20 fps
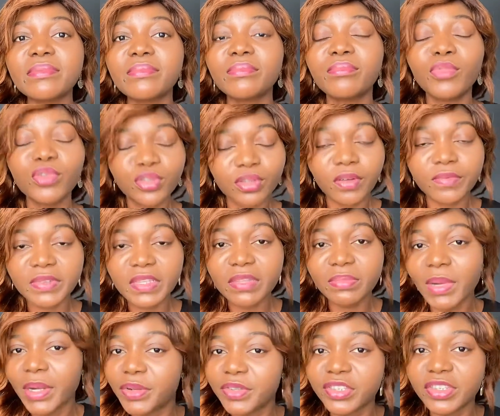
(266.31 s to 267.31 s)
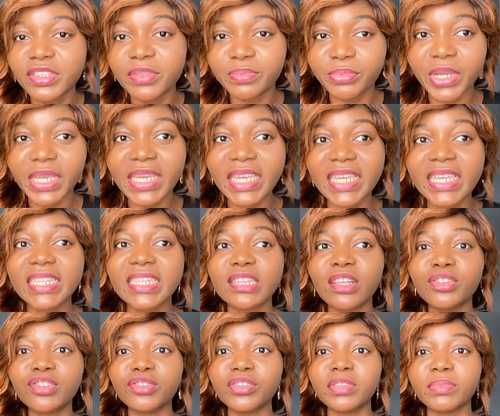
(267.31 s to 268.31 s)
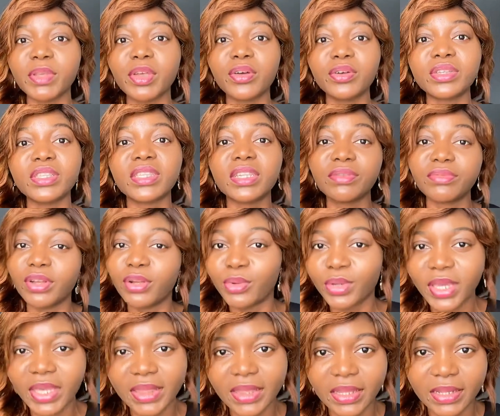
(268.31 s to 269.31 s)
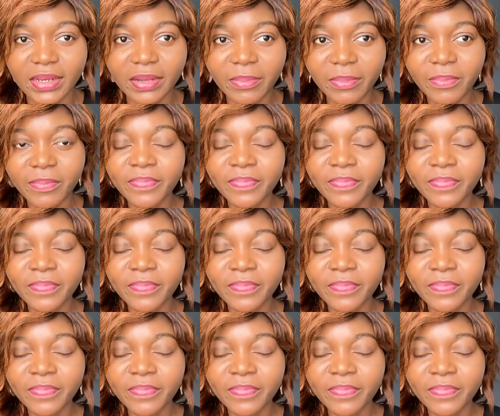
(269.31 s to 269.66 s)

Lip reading: most of these marriages break is not just because they relocated.